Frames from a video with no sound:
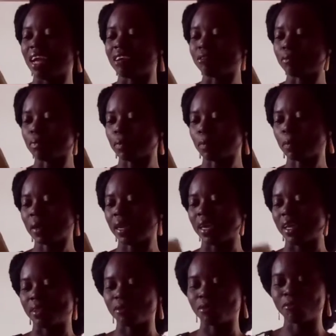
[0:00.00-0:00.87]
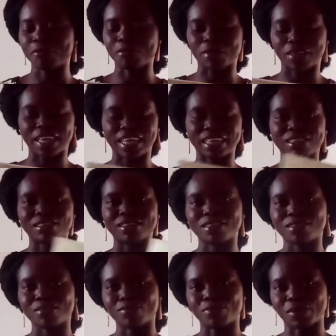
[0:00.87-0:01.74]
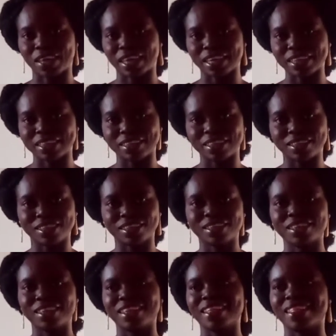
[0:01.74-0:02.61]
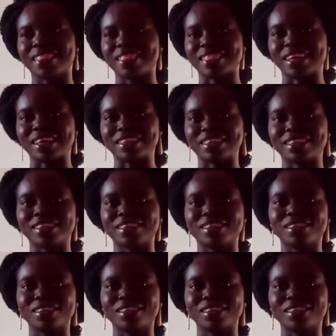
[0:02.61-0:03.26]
as you prepare, don't forget that